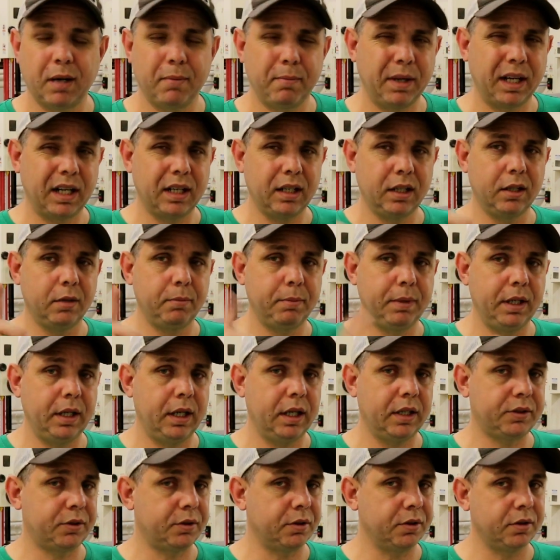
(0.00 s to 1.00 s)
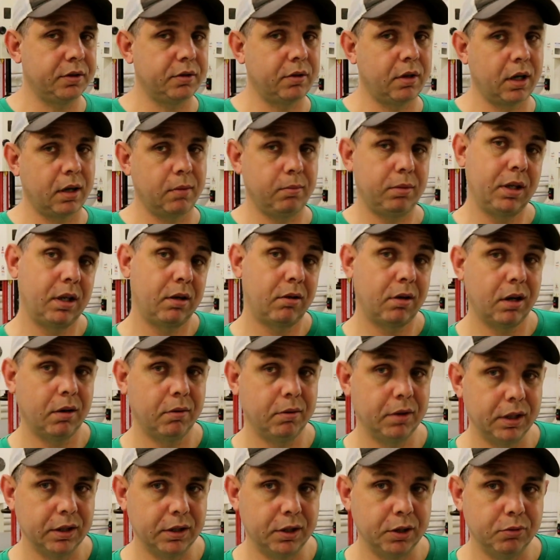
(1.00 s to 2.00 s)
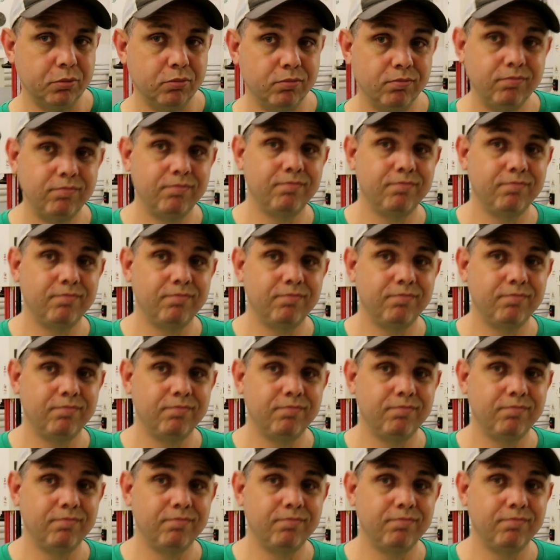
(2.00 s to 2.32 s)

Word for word: I make a little bit extra so I can play around with it too.